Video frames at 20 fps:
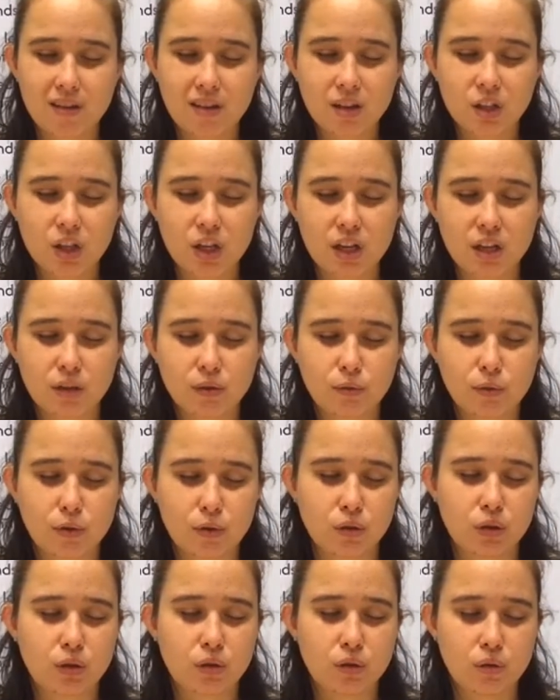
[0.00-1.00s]
she is
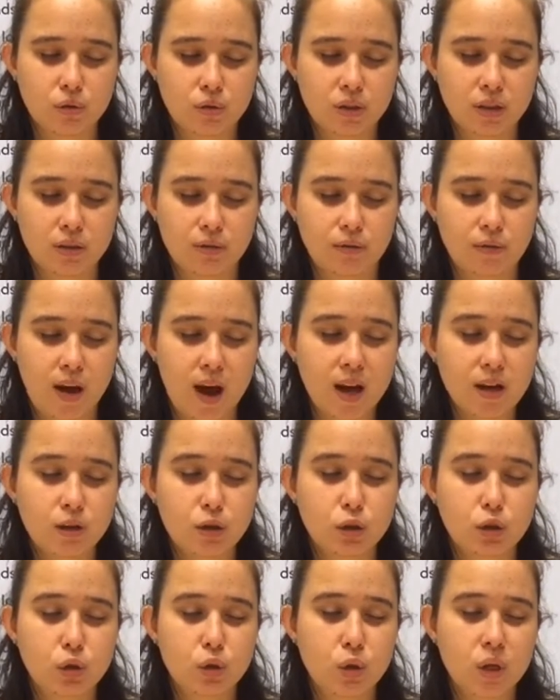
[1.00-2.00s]
forced to lose a
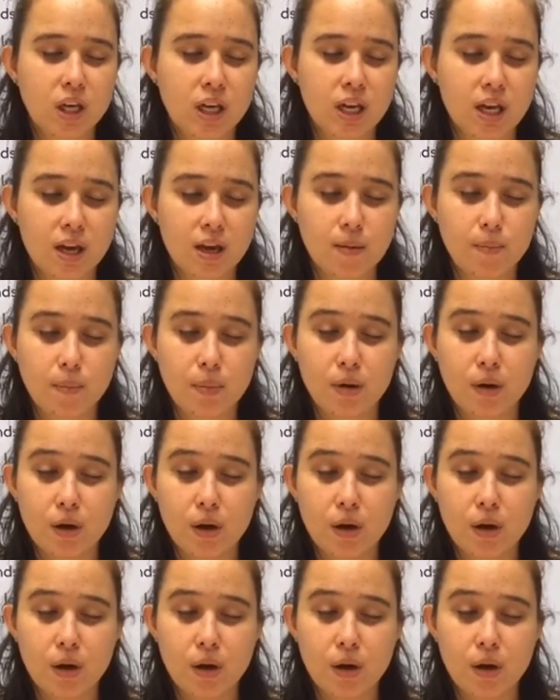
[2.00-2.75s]
fight to keep